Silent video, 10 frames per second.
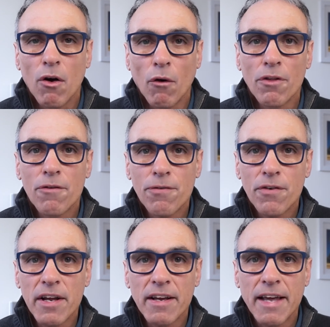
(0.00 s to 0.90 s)
on the
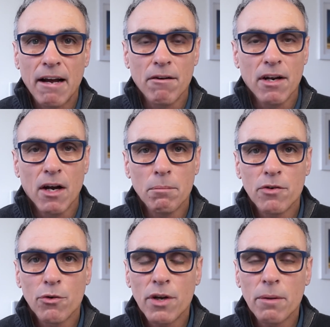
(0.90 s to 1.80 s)
free account, and I'll be
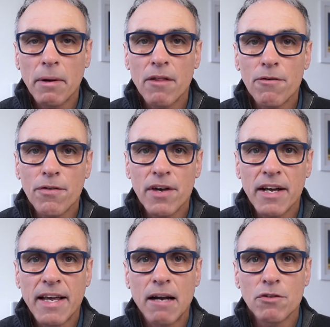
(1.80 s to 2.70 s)
talking about the free
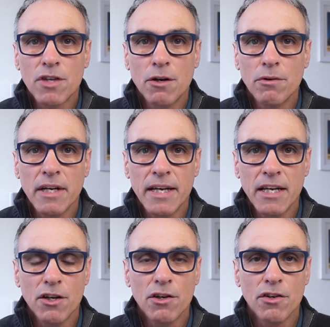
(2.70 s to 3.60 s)
accounts only here.
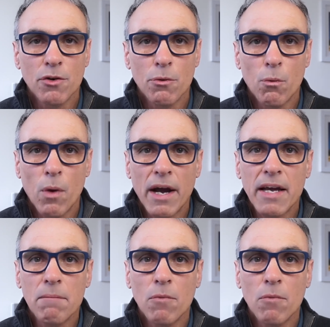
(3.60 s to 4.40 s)
You can do way